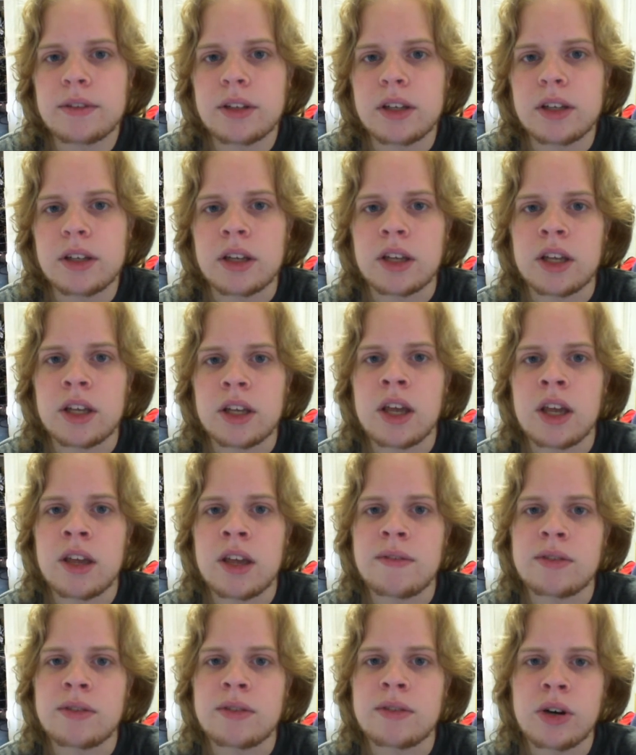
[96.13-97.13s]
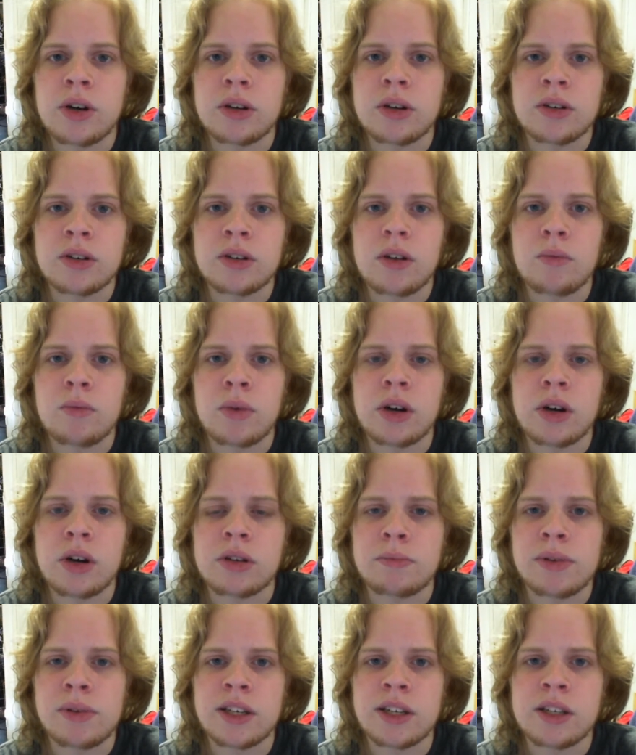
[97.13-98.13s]
It gives Windows
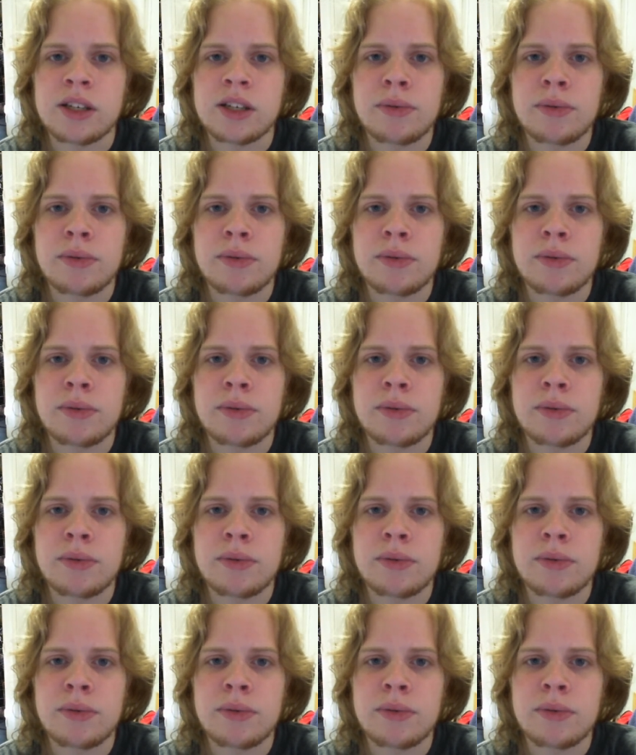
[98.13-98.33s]
a place to